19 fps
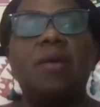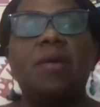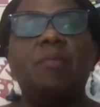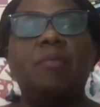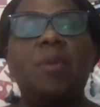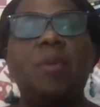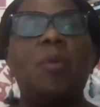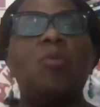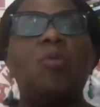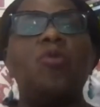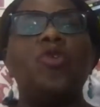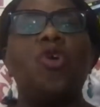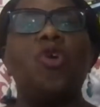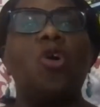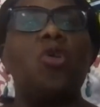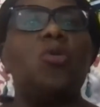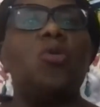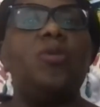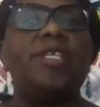People would
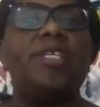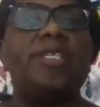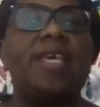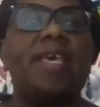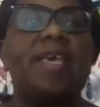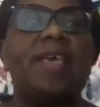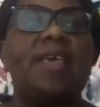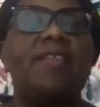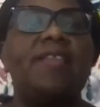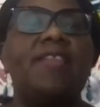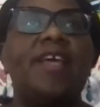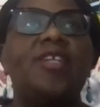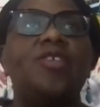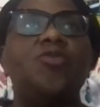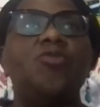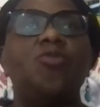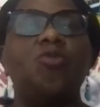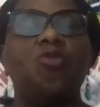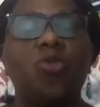always say
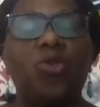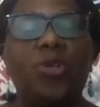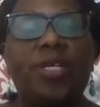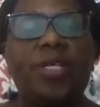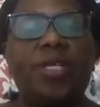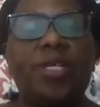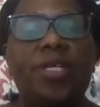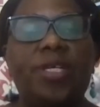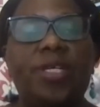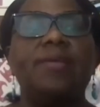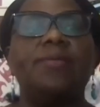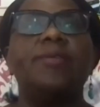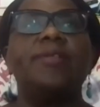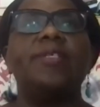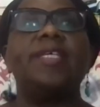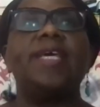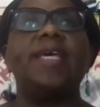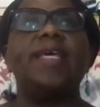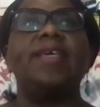that you couldn't
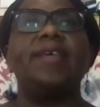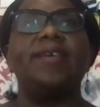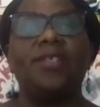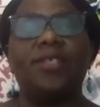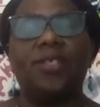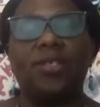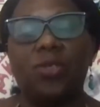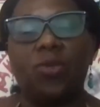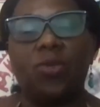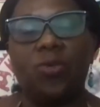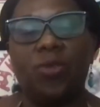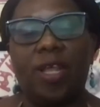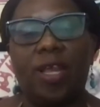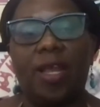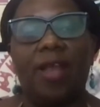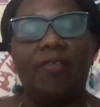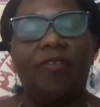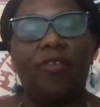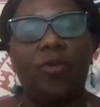take it to
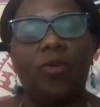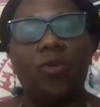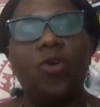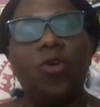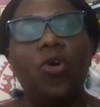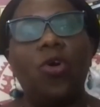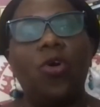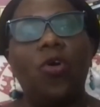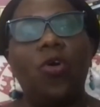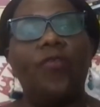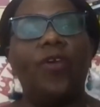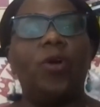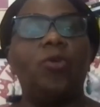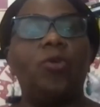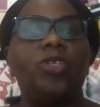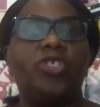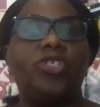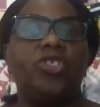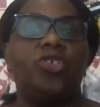the level of the
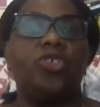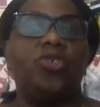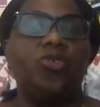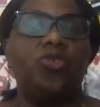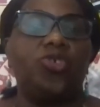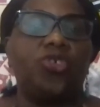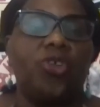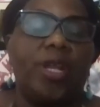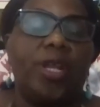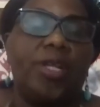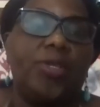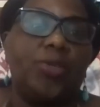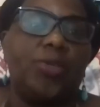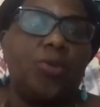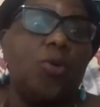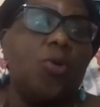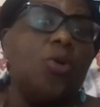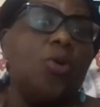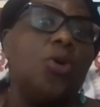constitution. And
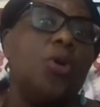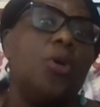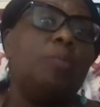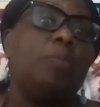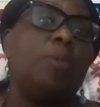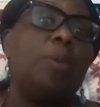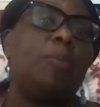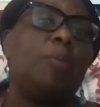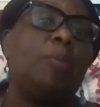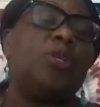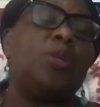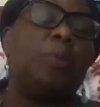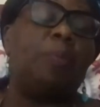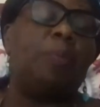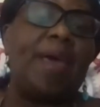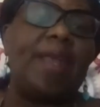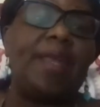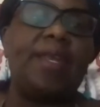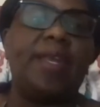so people
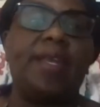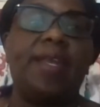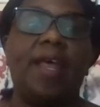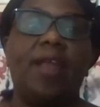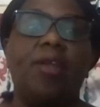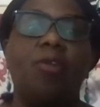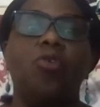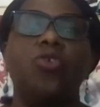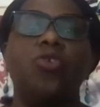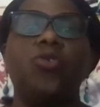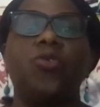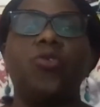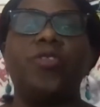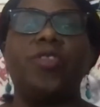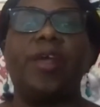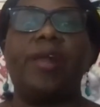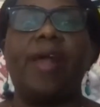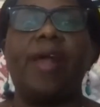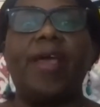depended a lot on
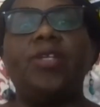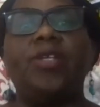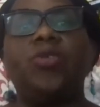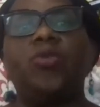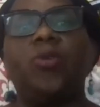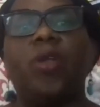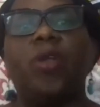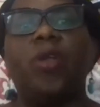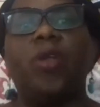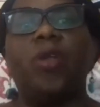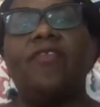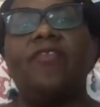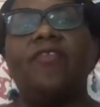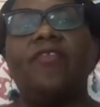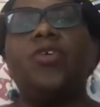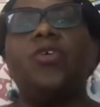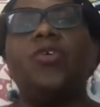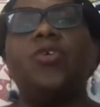the right to life